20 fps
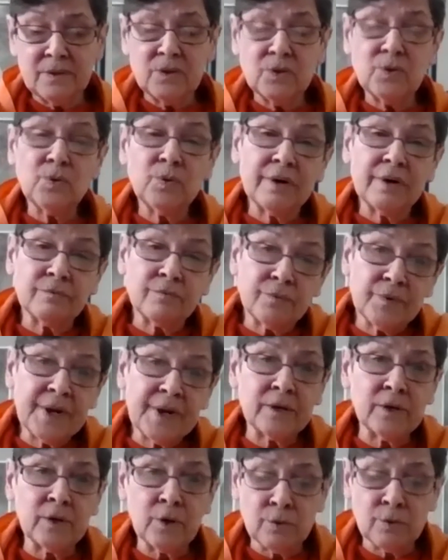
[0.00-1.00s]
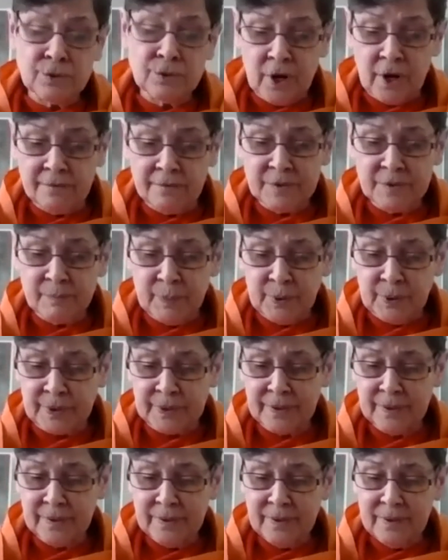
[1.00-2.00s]
who have read Lozoff's book
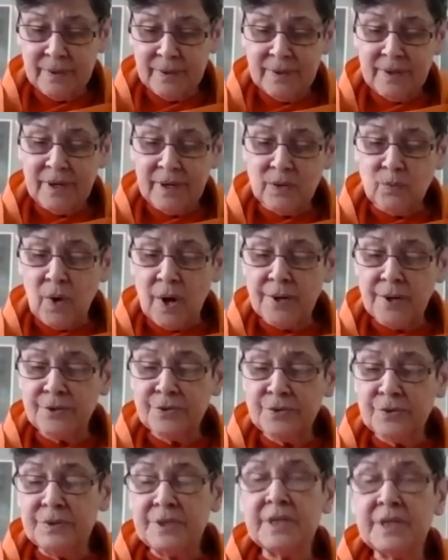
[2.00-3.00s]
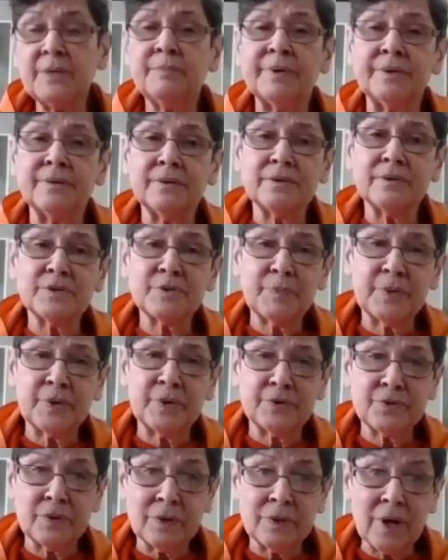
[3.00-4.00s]
and wanted to deepen their
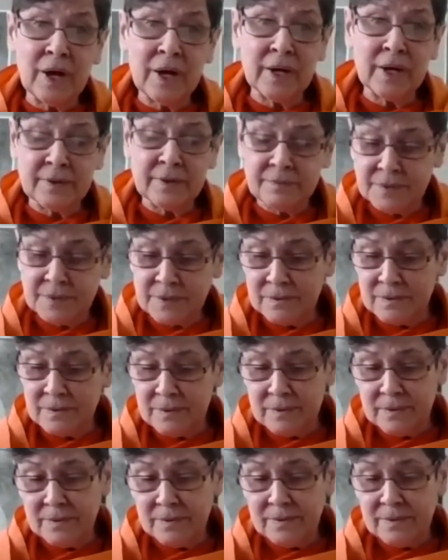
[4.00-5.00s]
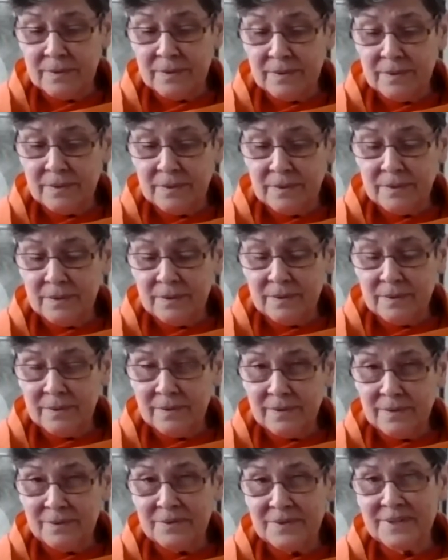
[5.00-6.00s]
spiritual lives.
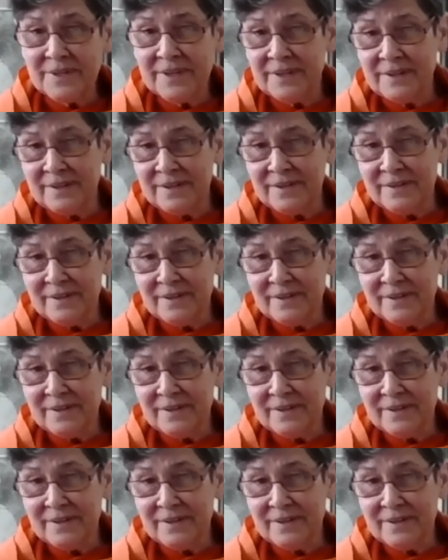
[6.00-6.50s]
You see,